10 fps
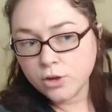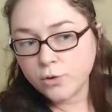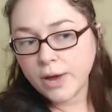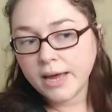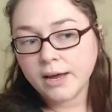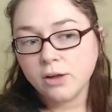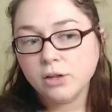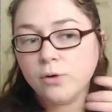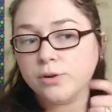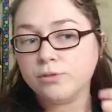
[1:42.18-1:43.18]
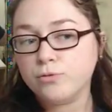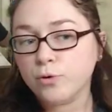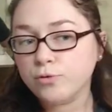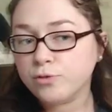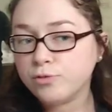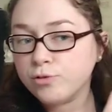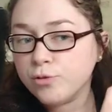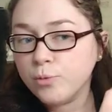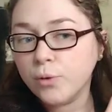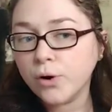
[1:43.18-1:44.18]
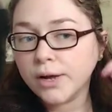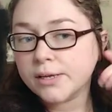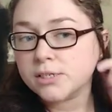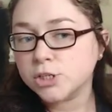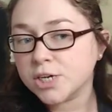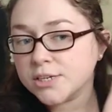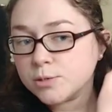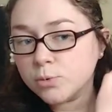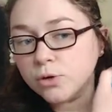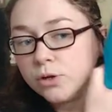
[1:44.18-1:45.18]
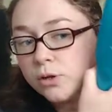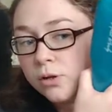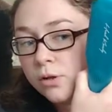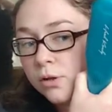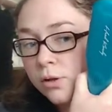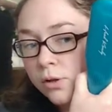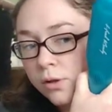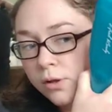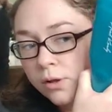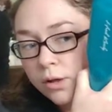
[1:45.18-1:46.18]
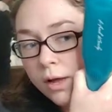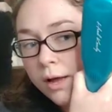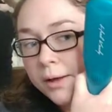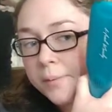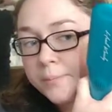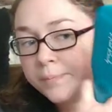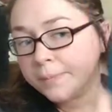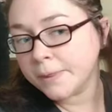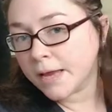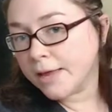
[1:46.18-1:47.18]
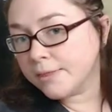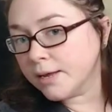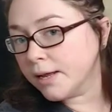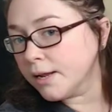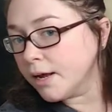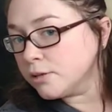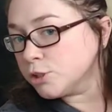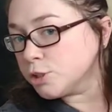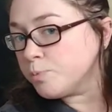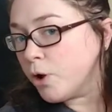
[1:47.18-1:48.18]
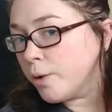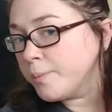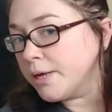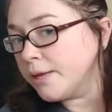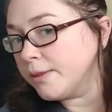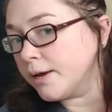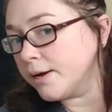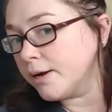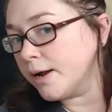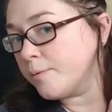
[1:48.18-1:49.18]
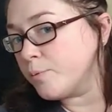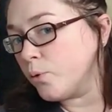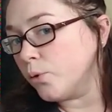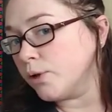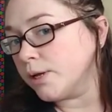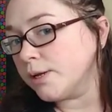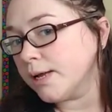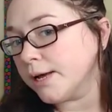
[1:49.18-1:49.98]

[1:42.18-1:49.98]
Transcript: You can go lower than 450 if you want. It's adjustable. And then I'll just pop it in there and pull it